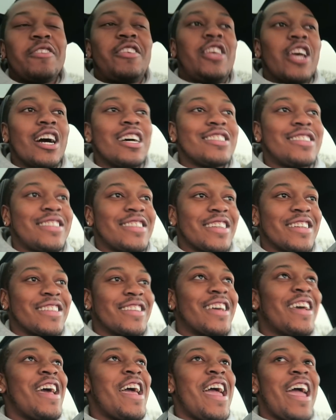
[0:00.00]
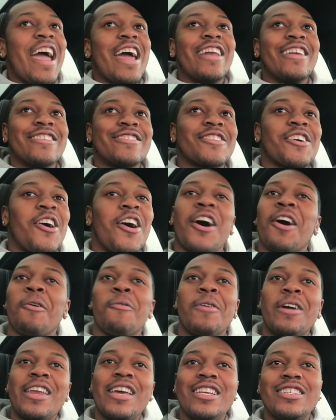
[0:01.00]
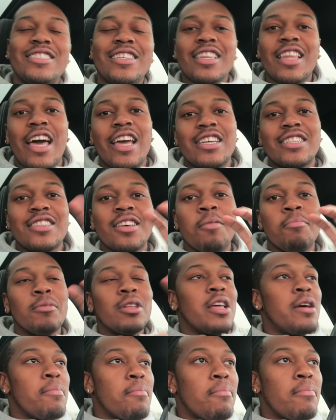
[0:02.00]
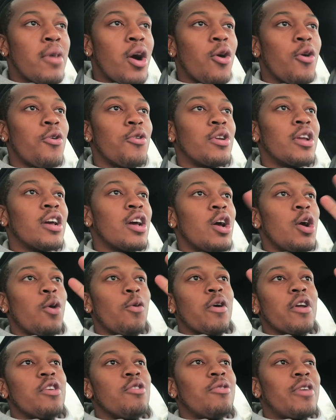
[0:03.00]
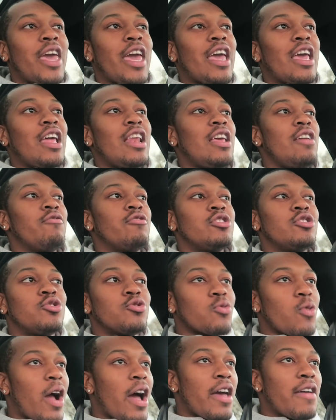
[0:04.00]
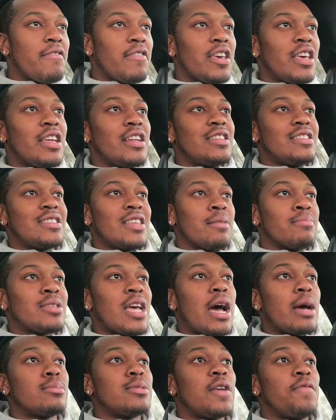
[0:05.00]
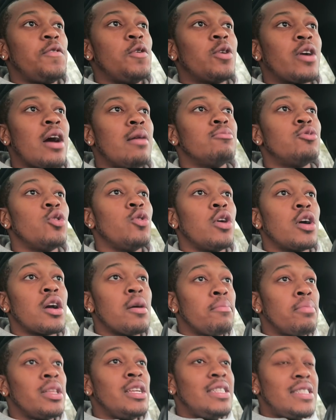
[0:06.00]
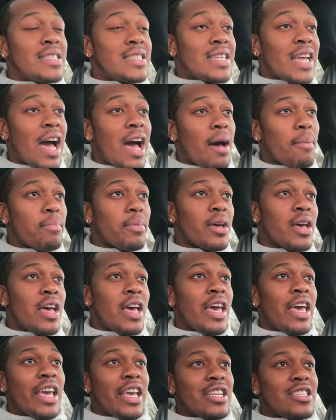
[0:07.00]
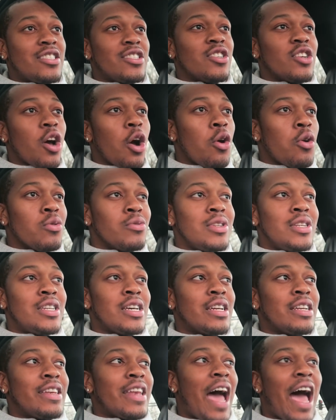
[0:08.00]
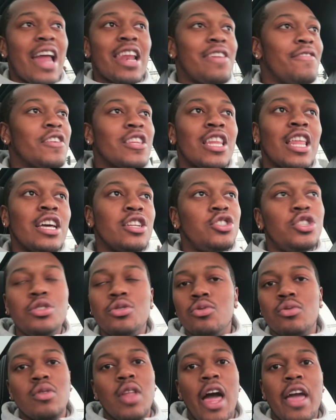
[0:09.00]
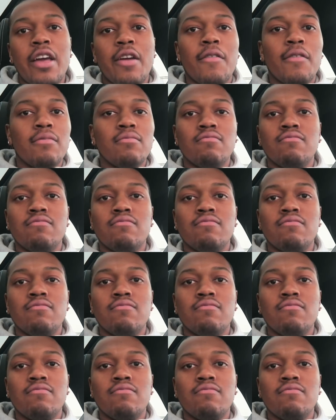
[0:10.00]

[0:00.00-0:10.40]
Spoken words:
Justin, and his car went into like some limp mode where you can't even drive it. Sometimes if you come to a complete stop, it's known to not even let you like